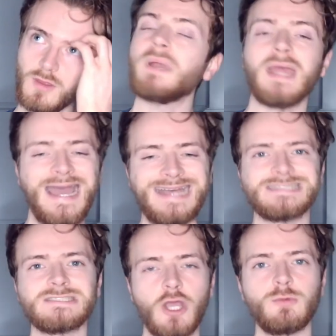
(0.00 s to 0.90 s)
But it
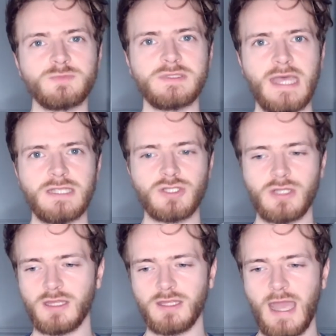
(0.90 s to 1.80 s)
has so much
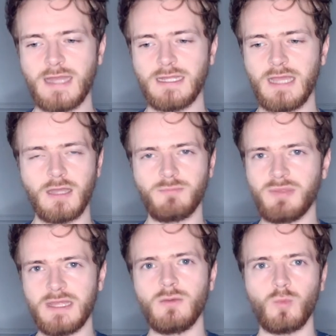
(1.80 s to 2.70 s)
potential, and I think any
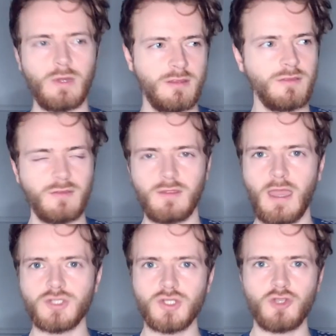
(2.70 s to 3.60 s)
IP with
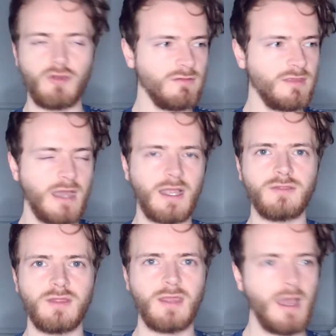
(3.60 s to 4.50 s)
ancient Greece and that kind
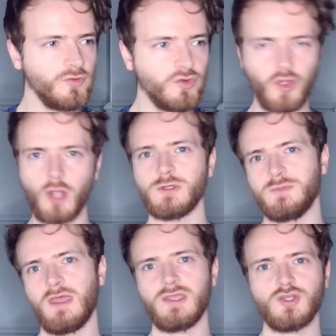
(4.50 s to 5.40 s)
of thing has so much
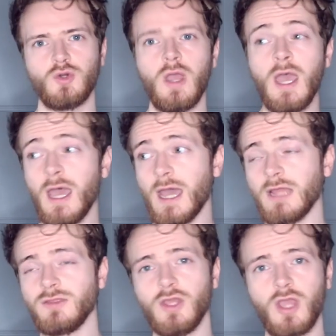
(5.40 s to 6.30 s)
potential, and
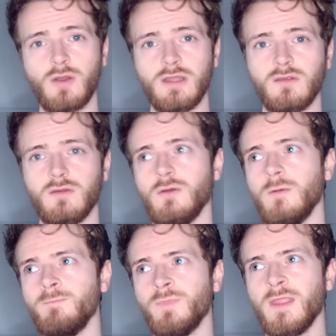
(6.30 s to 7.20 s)
I think going
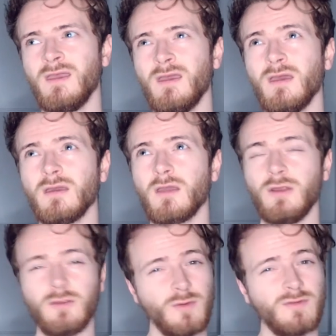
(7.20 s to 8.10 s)
into
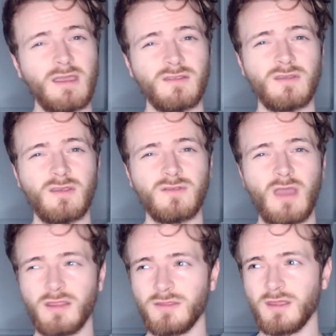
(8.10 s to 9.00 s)
a second season,
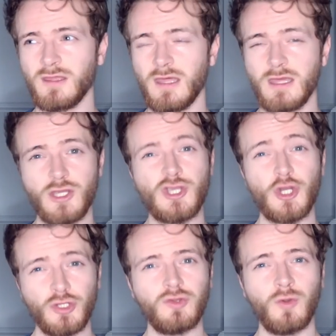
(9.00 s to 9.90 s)
I think it
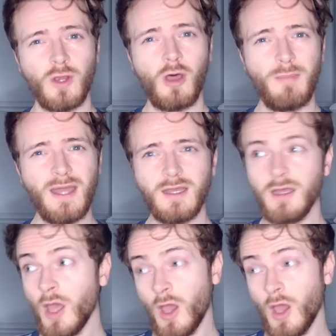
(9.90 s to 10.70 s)
could do a lot better.